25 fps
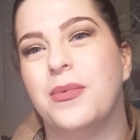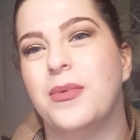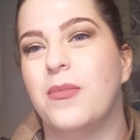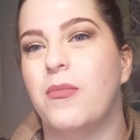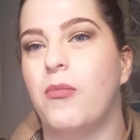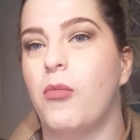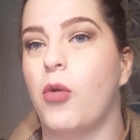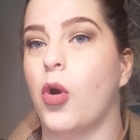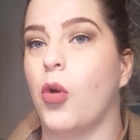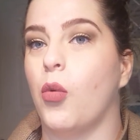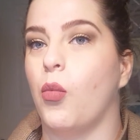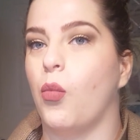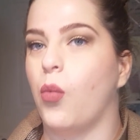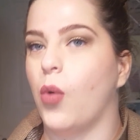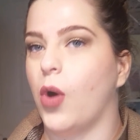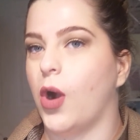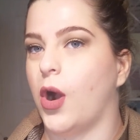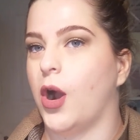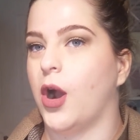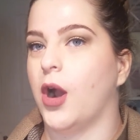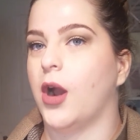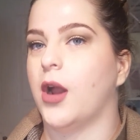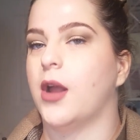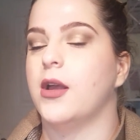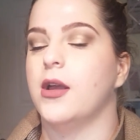bit more
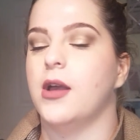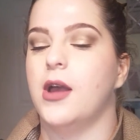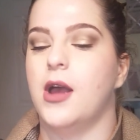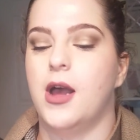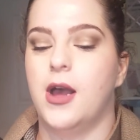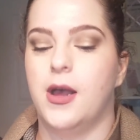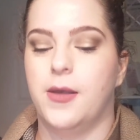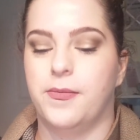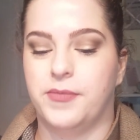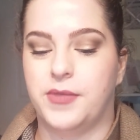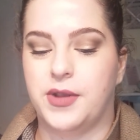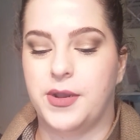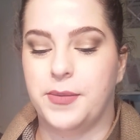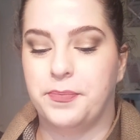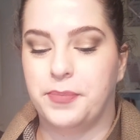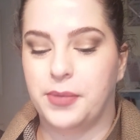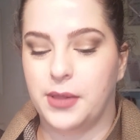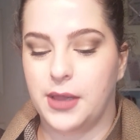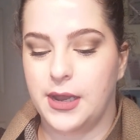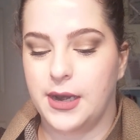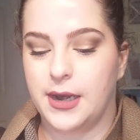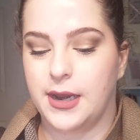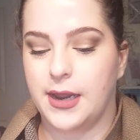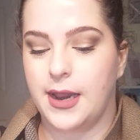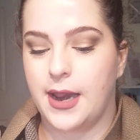work to
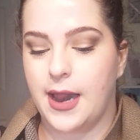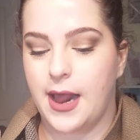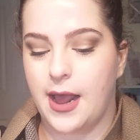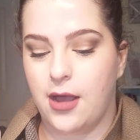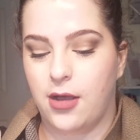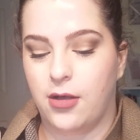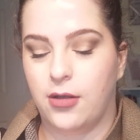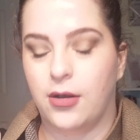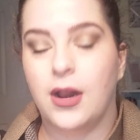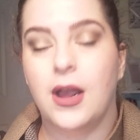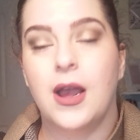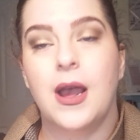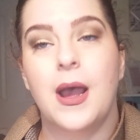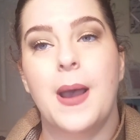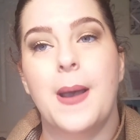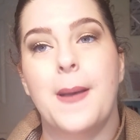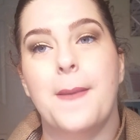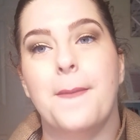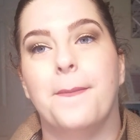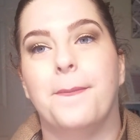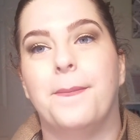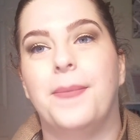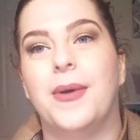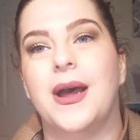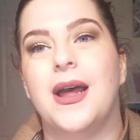blend it out.
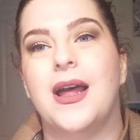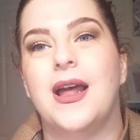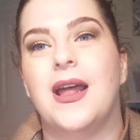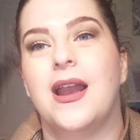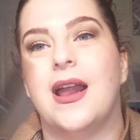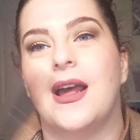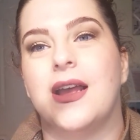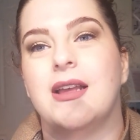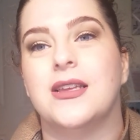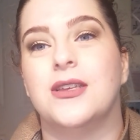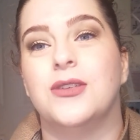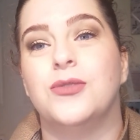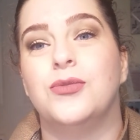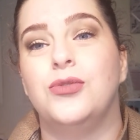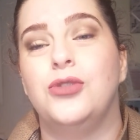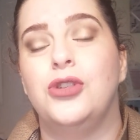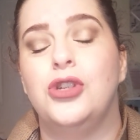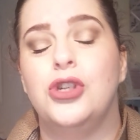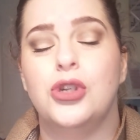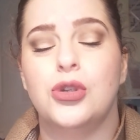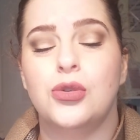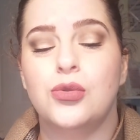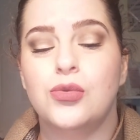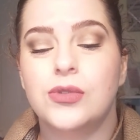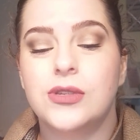But I
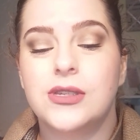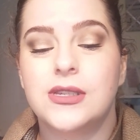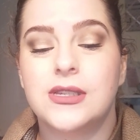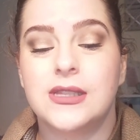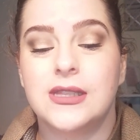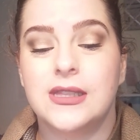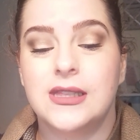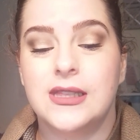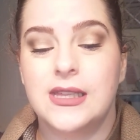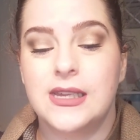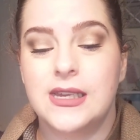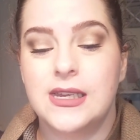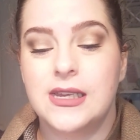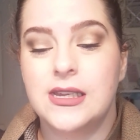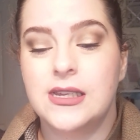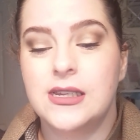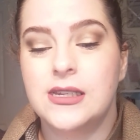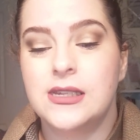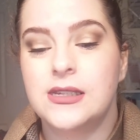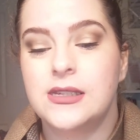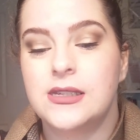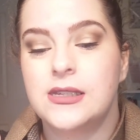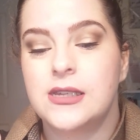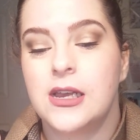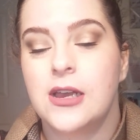use
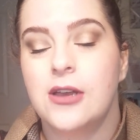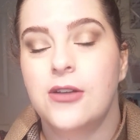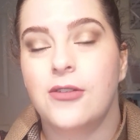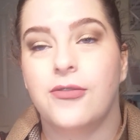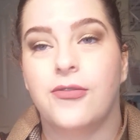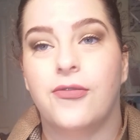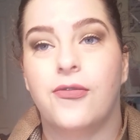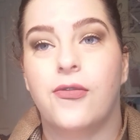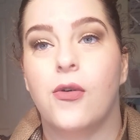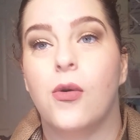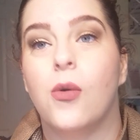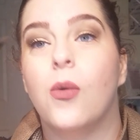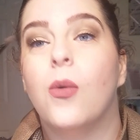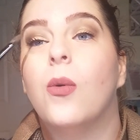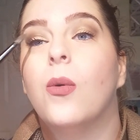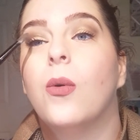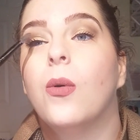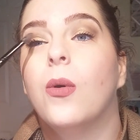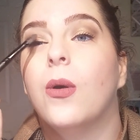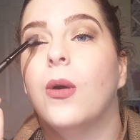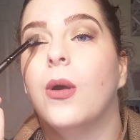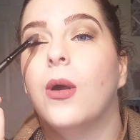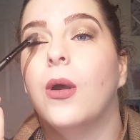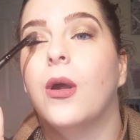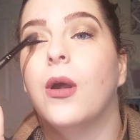these
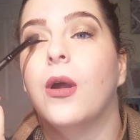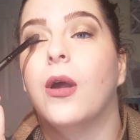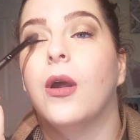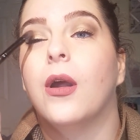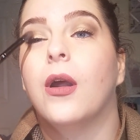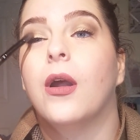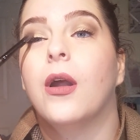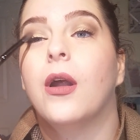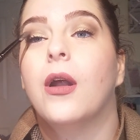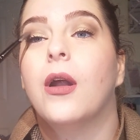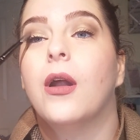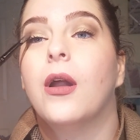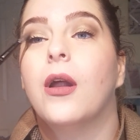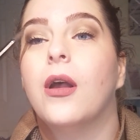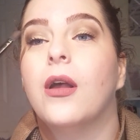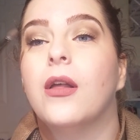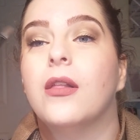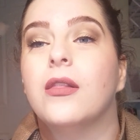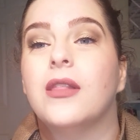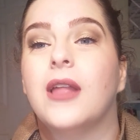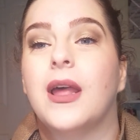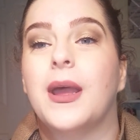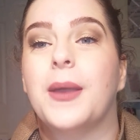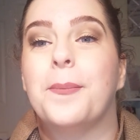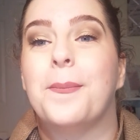for
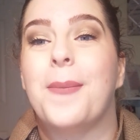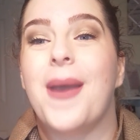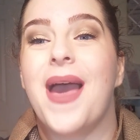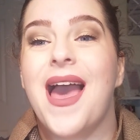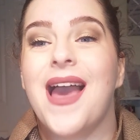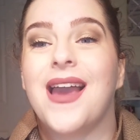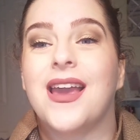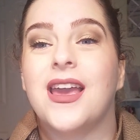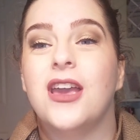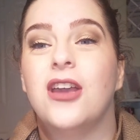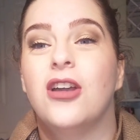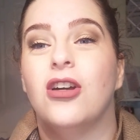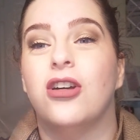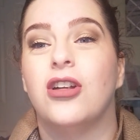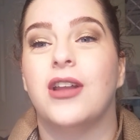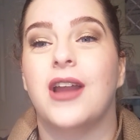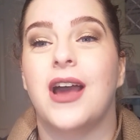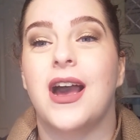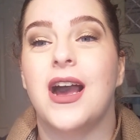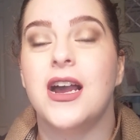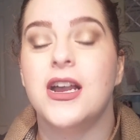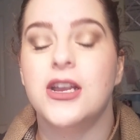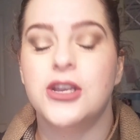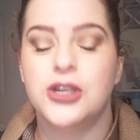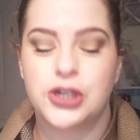like packing on
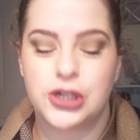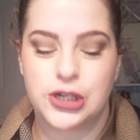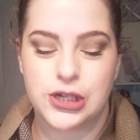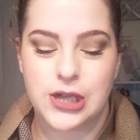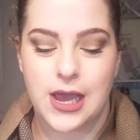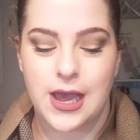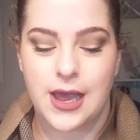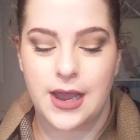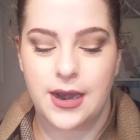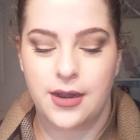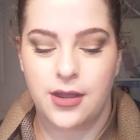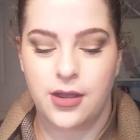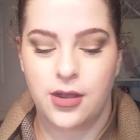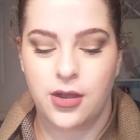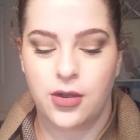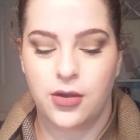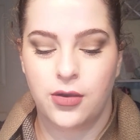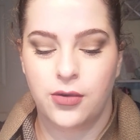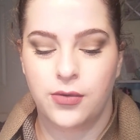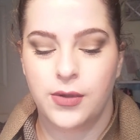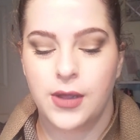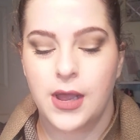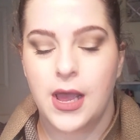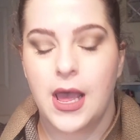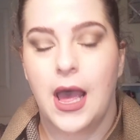
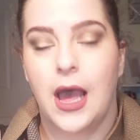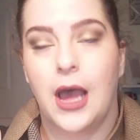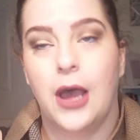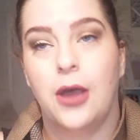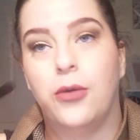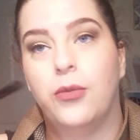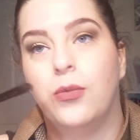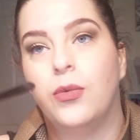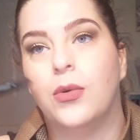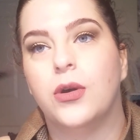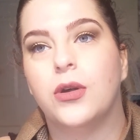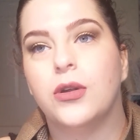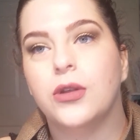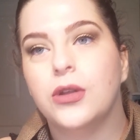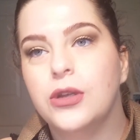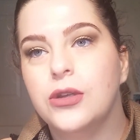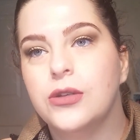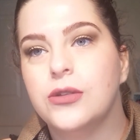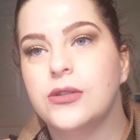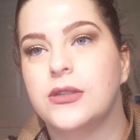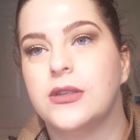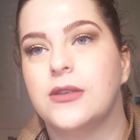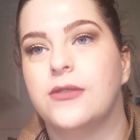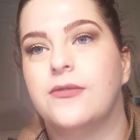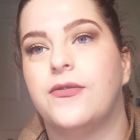eyeshadow. I will
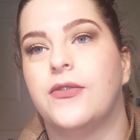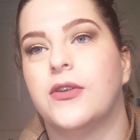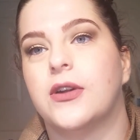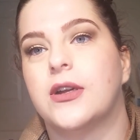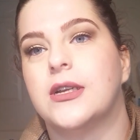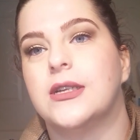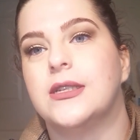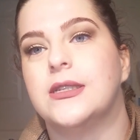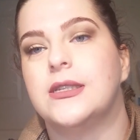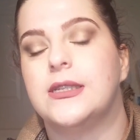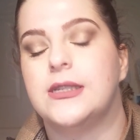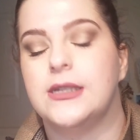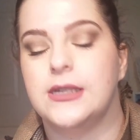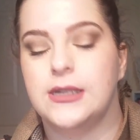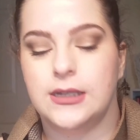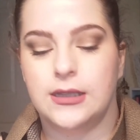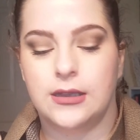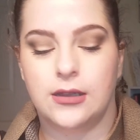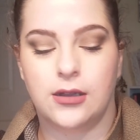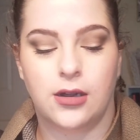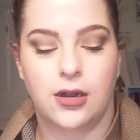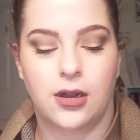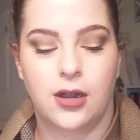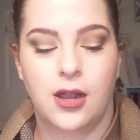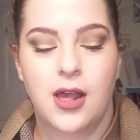use it for
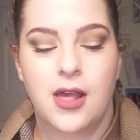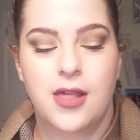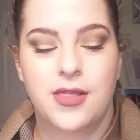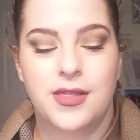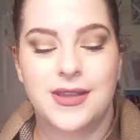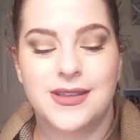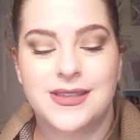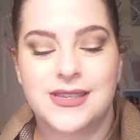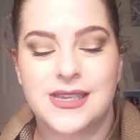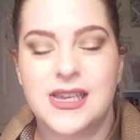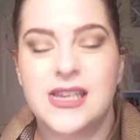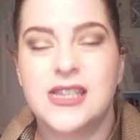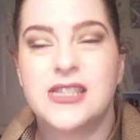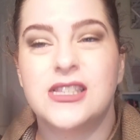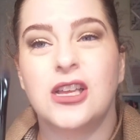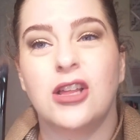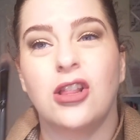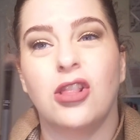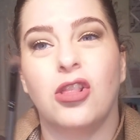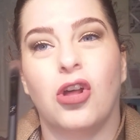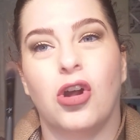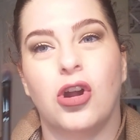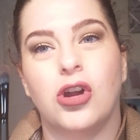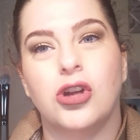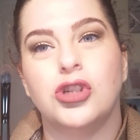concealer. This is a
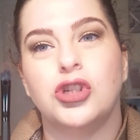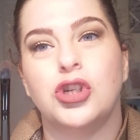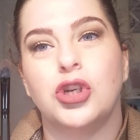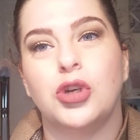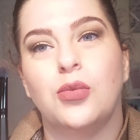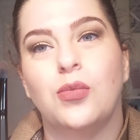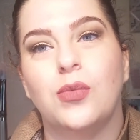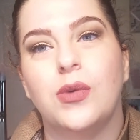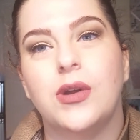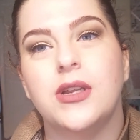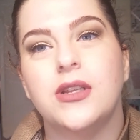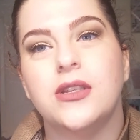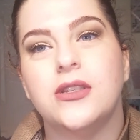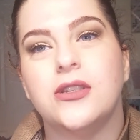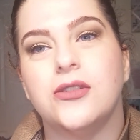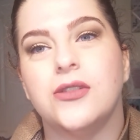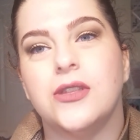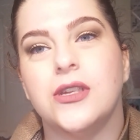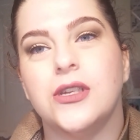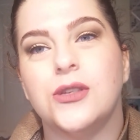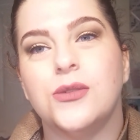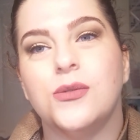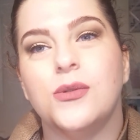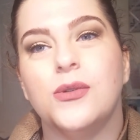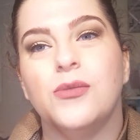larger one, so
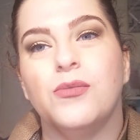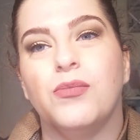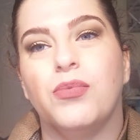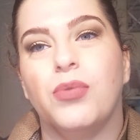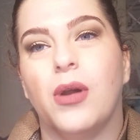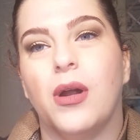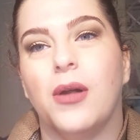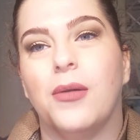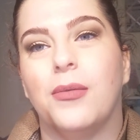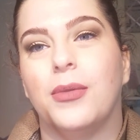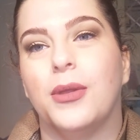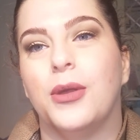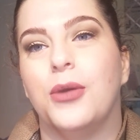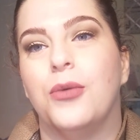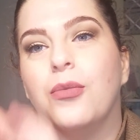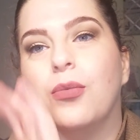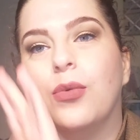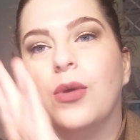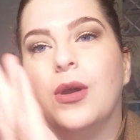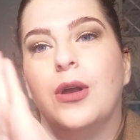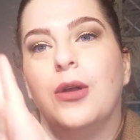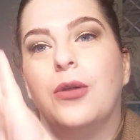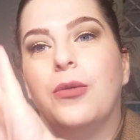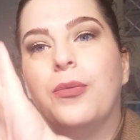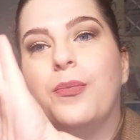this one probably
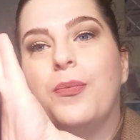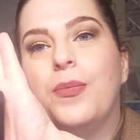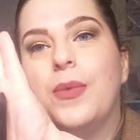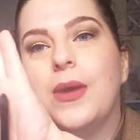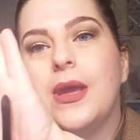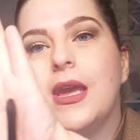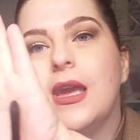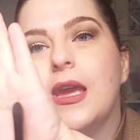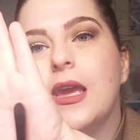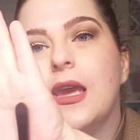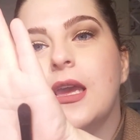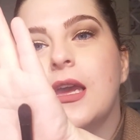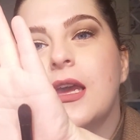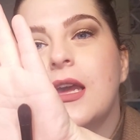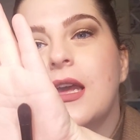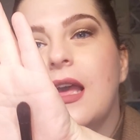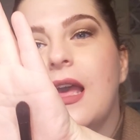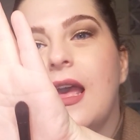will be